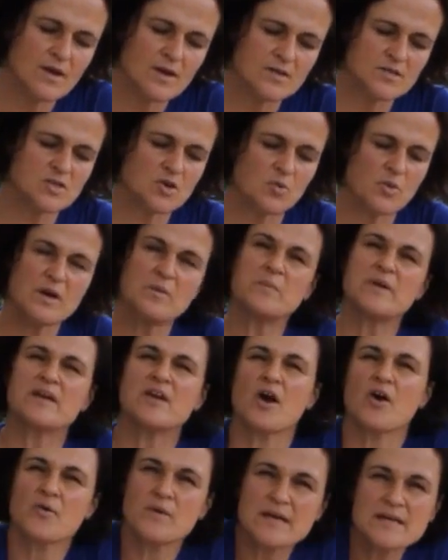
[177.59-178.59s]
So when we
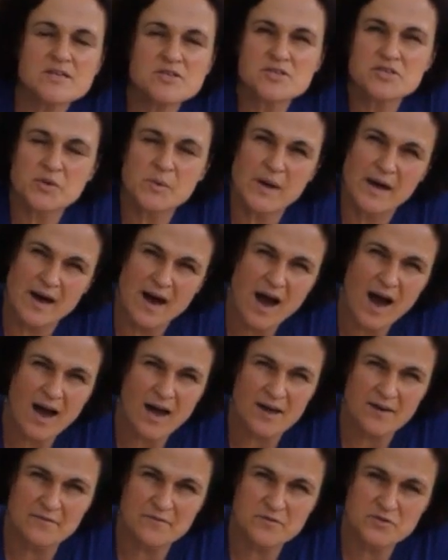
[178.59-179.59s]
go into our
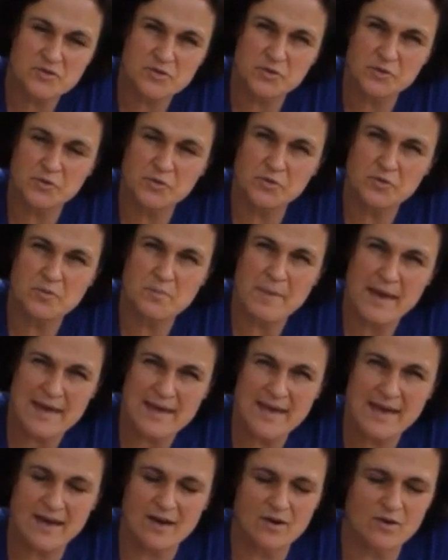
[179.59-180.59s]
hive to
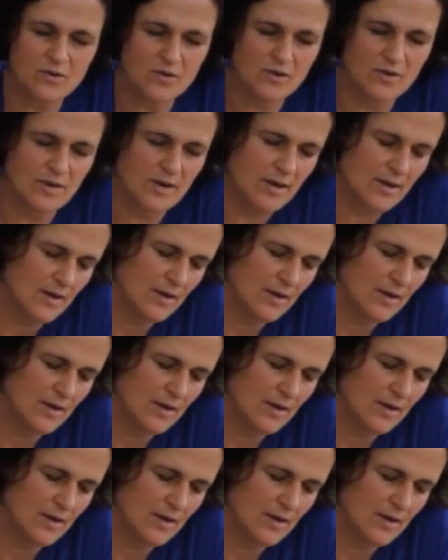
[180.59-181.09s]
make our